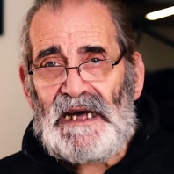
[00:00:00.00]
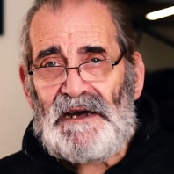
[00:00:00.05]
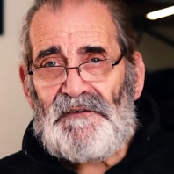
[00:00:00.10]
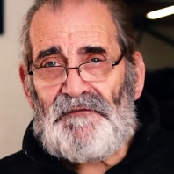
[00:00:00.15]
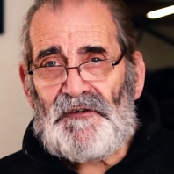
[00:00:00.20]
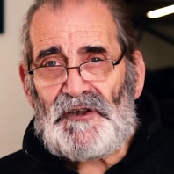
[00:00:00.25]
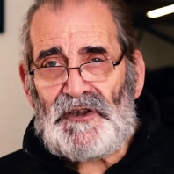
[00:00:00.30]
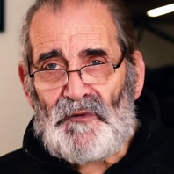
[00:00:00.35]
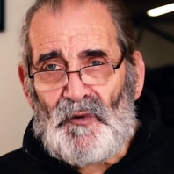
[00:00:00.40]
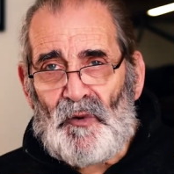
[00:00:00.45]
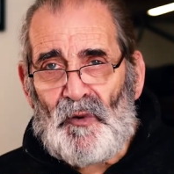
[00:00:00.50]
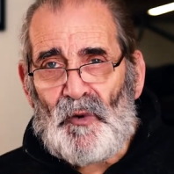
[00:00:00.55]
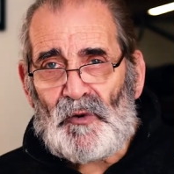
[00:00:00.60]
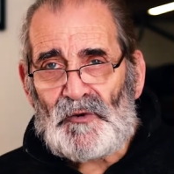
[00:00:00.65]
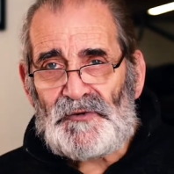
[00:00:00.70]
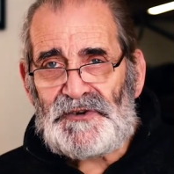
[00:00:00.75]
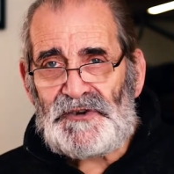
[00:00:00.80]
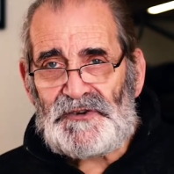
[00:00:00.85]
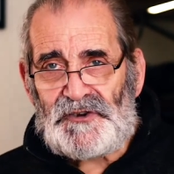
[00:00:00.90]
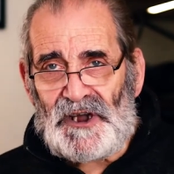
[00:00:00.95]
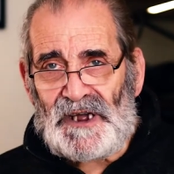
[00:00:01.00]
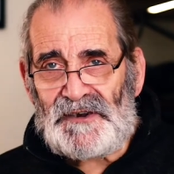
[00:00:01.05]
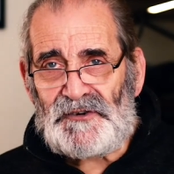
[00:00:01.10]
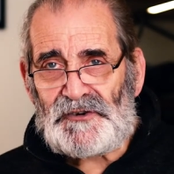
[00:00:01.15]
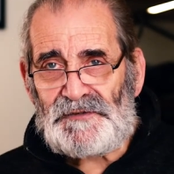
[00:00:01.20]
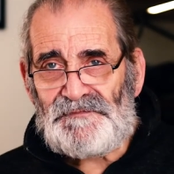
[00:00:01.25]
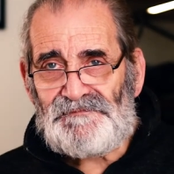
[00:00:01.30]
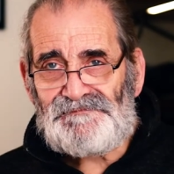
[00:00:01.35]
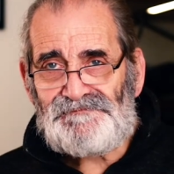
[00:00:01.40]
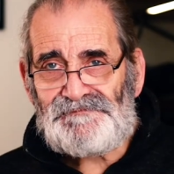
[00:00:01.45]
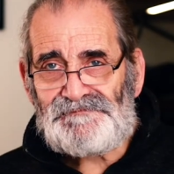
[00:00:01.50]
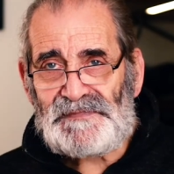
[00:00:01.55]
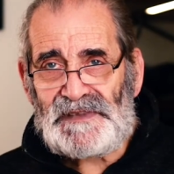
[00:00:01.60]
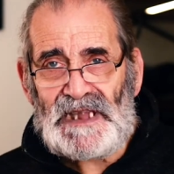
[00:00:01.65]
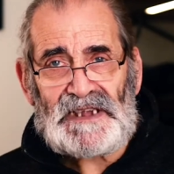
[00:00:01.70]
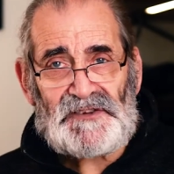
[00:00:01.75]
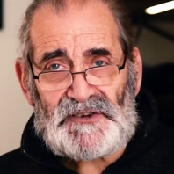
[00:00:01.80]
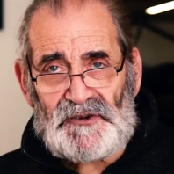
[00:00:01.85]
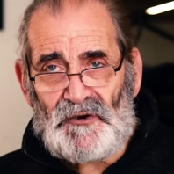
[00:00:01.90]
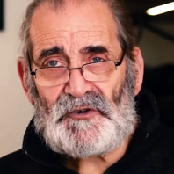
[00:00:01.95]
for you all to judge. And
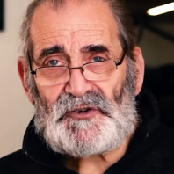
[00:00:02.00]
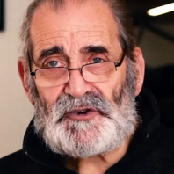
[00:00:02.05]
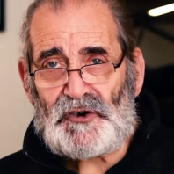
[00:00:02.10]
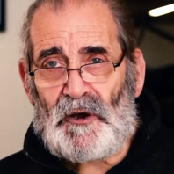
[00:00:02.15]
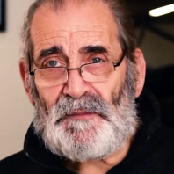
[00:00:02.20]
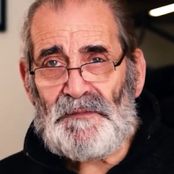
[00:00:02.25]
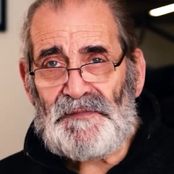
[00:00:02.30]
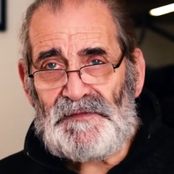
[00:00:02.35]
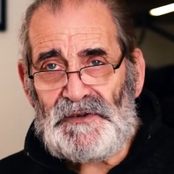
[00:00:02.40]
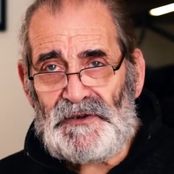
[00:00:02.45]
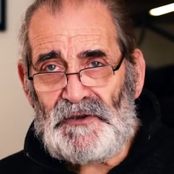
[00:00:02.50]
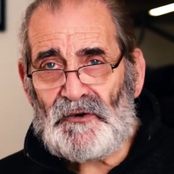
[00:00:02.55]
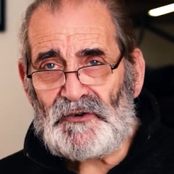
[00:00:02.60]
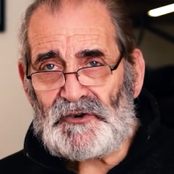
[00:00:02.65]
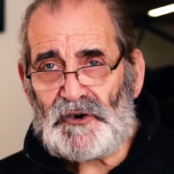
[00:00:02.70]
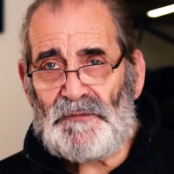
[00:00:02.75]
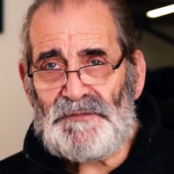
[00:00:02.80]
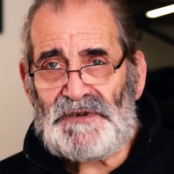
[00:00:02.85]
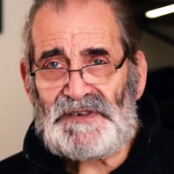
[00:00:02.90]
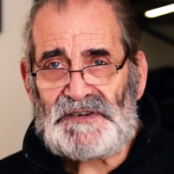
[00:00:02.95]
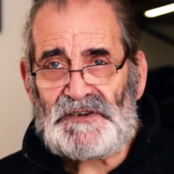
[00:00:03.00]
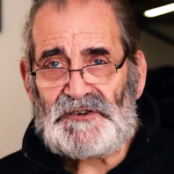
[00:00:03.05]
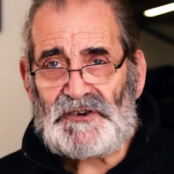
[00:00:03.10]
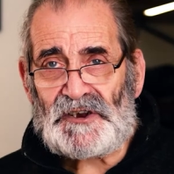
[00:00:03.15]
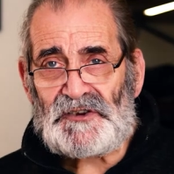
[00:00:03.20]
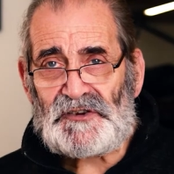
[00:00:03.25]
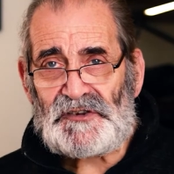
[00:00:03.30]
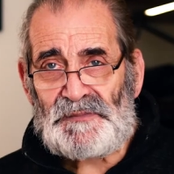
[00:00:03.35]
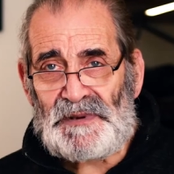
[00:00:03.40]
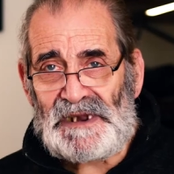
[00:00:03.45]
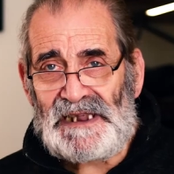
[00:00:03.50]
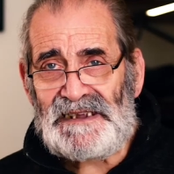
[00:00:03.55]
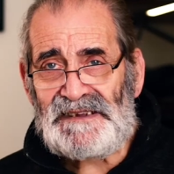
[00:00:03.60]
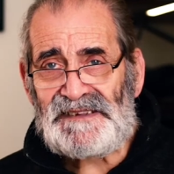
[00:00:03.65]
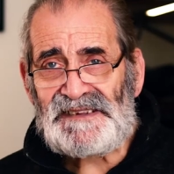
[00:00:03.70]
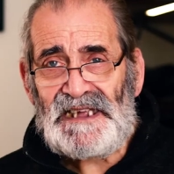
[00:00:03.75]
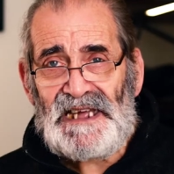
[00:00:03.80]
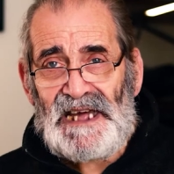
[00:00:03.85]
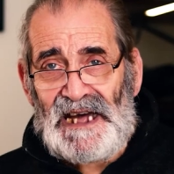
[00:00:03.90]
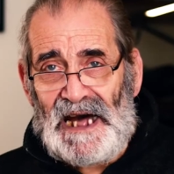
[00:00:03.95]
that's your job. Your job is to judge the
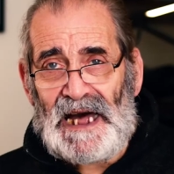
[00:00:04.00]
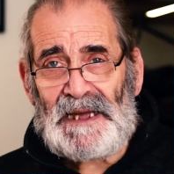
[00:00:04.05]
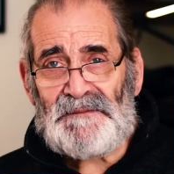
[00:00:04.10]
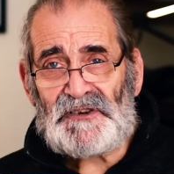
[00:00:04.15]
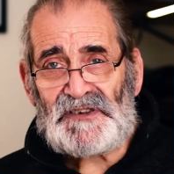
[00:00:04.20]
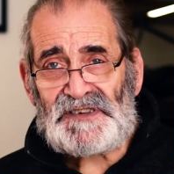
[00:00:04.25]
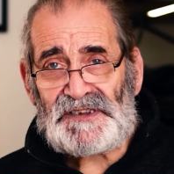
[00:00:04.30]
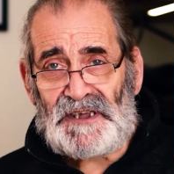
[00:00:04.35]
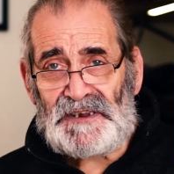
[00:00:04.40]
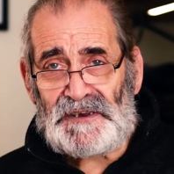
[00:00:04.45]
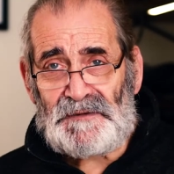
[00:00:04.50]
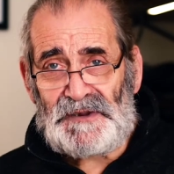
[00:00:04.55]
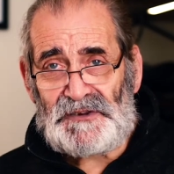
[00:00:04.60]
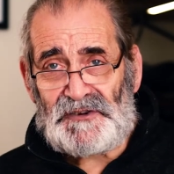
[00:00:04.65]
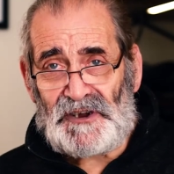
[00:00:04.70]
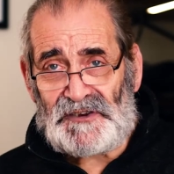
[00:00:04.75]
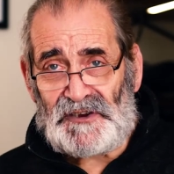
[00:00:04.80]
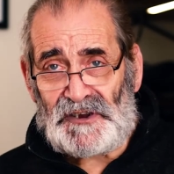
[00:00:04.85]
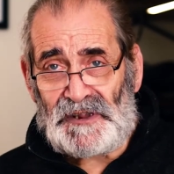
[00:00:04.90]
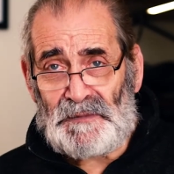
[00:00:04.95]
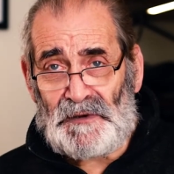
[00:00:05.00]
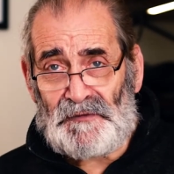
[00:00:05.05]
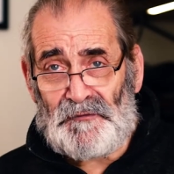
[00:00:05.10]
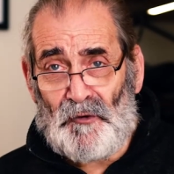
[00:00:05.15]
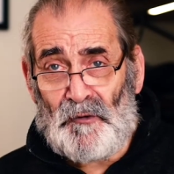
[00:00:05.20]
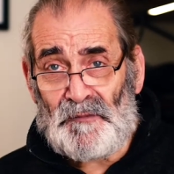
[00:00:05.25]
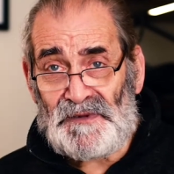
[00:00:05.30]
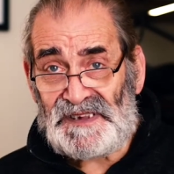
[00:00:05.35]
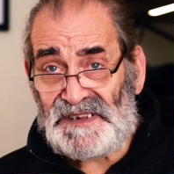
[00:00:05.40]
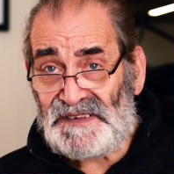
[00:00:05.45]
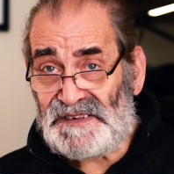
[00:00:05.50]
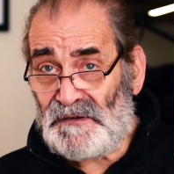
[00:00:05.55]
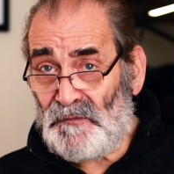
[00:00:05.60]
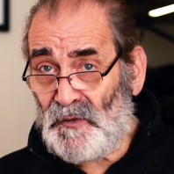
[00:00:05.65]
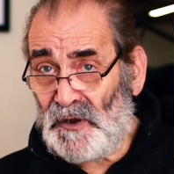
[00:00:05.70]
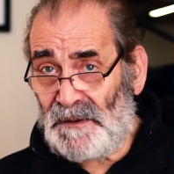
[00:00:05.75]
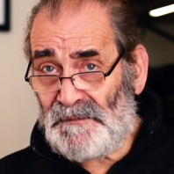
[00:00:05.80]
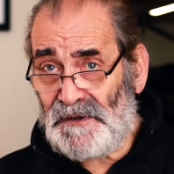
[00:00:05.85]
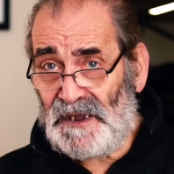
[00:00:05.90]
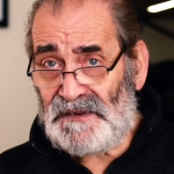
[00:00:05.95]
plays. I'm just going to be judging the performances.
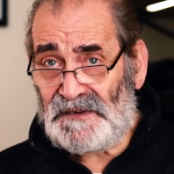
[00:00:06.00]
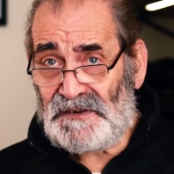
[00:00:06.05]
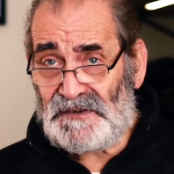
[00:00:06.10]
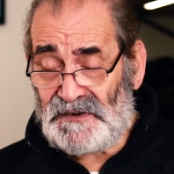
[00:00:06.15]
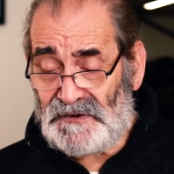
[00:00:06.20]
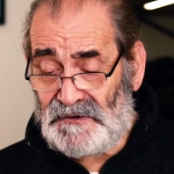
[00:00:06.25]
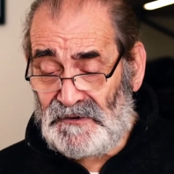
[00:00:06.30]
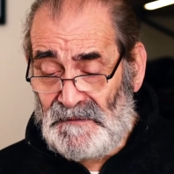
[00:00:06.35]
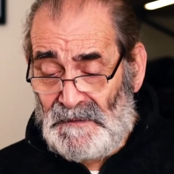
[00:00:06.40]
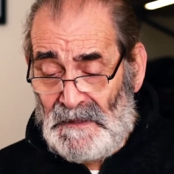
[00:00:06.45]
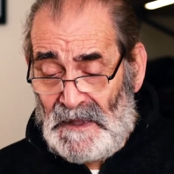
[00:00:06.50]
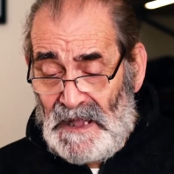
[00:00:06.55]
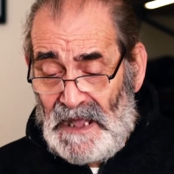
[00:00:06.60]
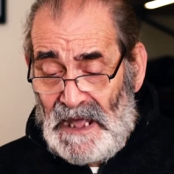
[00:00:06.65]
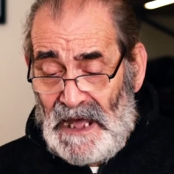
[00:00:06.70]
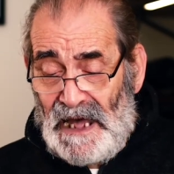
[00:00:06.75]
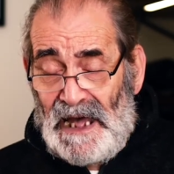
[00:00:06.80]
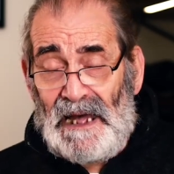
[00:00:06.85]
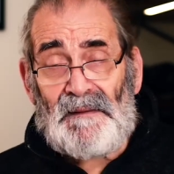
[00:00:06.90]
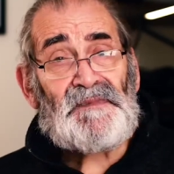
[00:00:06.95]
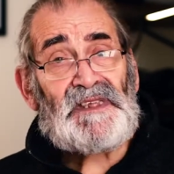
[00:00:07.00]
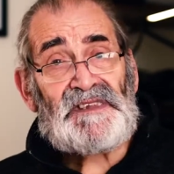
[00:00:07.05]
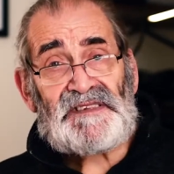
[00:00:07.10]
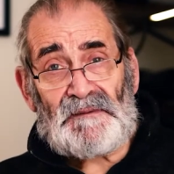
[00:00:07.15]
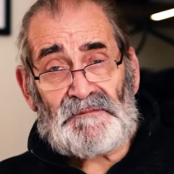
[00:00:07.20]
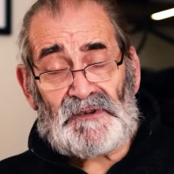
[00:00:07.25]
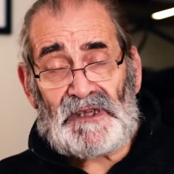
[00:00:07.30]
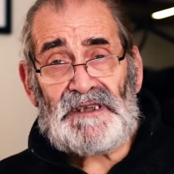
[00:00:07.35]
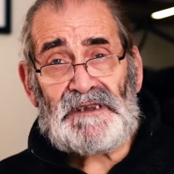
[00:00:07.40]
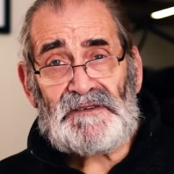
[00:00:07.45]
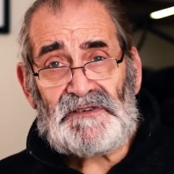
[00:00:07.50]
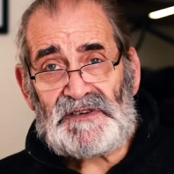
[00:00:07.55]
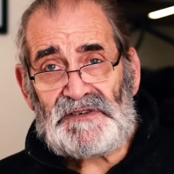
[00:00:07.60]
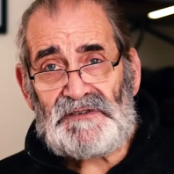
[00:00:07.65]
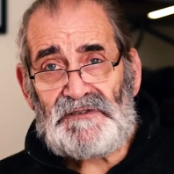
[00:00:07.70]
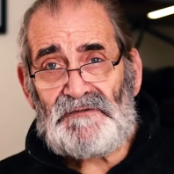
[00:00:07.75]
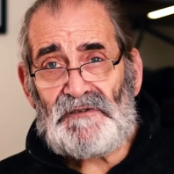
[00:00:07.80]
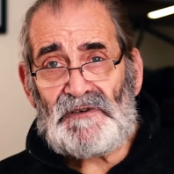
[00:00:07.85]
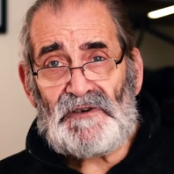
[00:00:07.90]
And what I'm going to do is I'm going to